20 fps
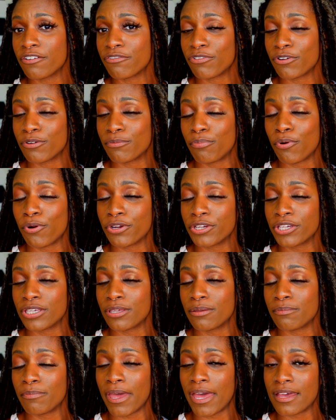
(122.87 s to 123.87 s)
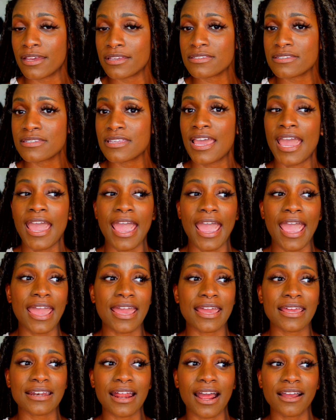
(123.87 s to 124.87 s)
from Porgy and Bess,
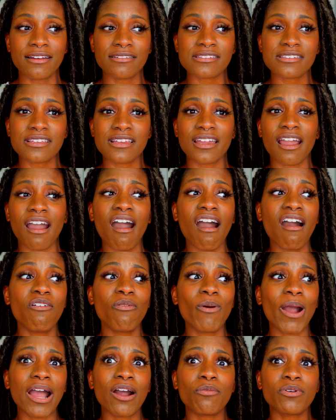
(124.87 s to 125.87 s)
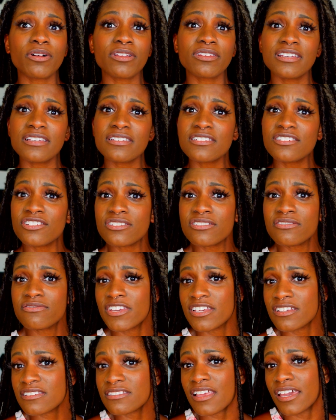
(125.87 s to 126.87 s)
and I was like, oh wow, well this just
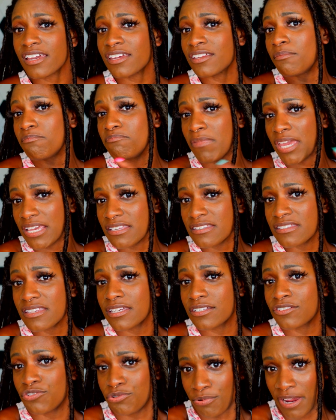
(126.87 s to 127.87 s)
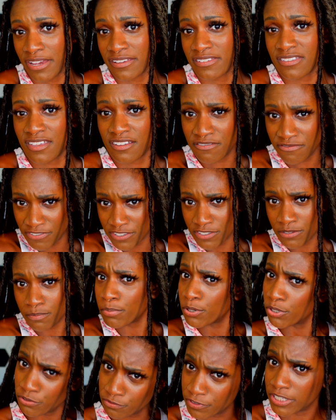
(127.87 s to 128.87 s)
feels like an amazing dress that fits
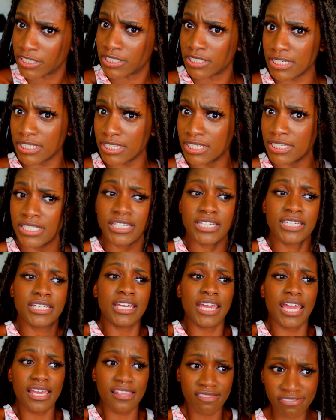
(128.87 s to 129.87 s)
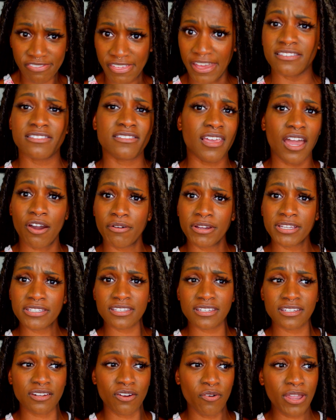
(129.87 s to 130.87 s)
perfectly. And that's how I
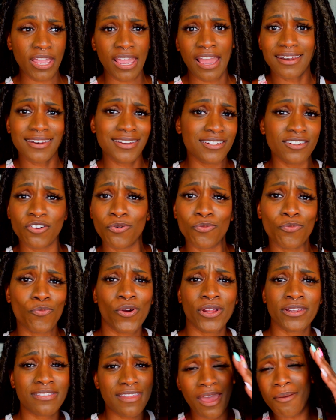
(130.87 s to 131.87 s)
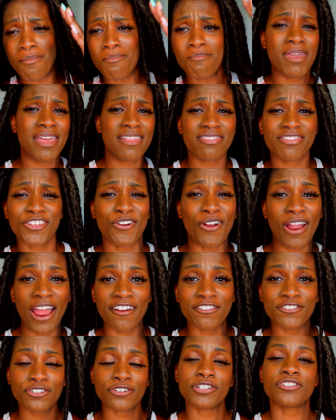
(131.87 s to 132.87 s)
said, okay, I didn't know what that meant
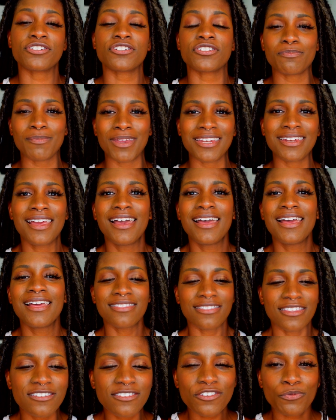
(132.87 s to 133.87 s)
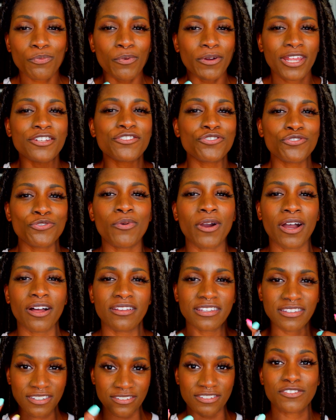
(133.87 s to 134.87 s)
thereafter. It just meant this is what I do well
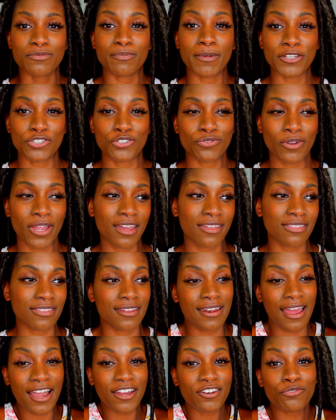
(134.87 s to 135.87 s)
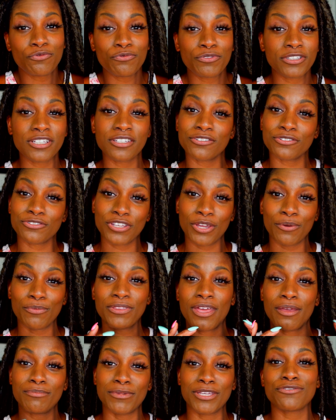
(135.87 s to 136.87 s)
and this is my strength, and I don't really understand what
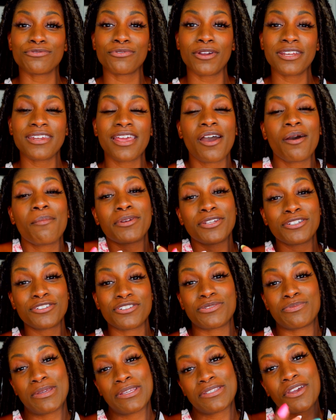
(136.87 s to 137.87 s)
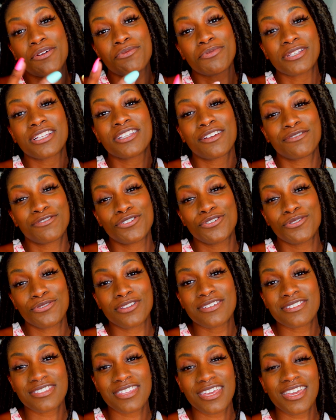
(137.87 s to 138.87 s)
that means right now, but it just means I really love to do
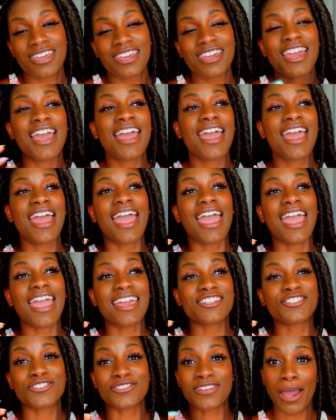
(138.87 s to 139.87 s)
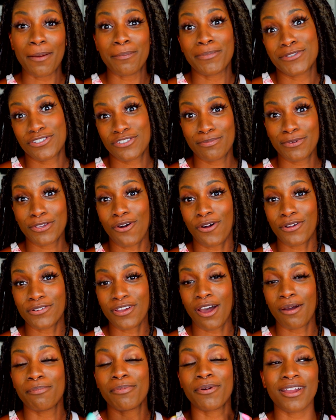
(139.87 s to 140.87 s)
this thing. It just happens to be called
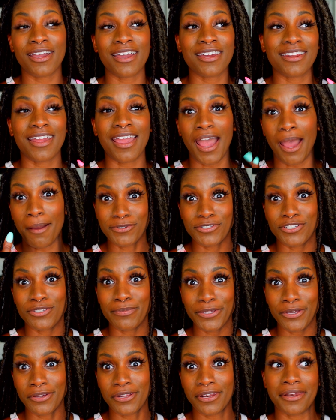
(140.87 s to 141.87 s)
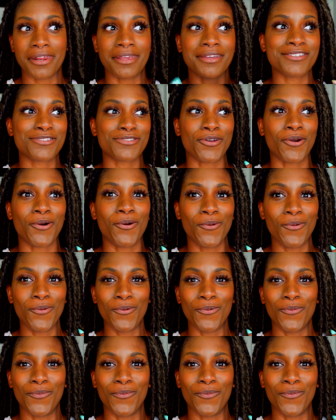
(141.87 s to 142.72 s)
opera and I happen to be good at it, so